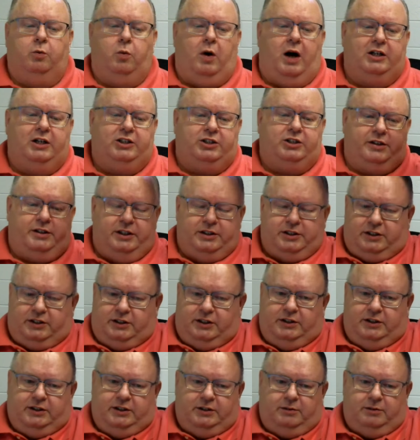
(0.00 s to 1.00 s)
watch it this
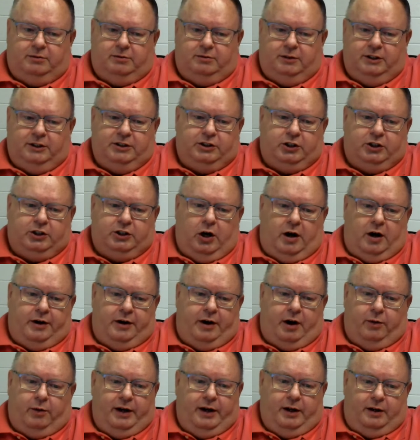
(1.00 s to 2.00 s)
season. It's gone
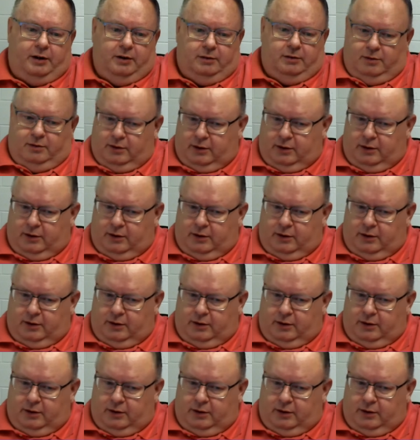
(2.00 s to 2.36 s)
already.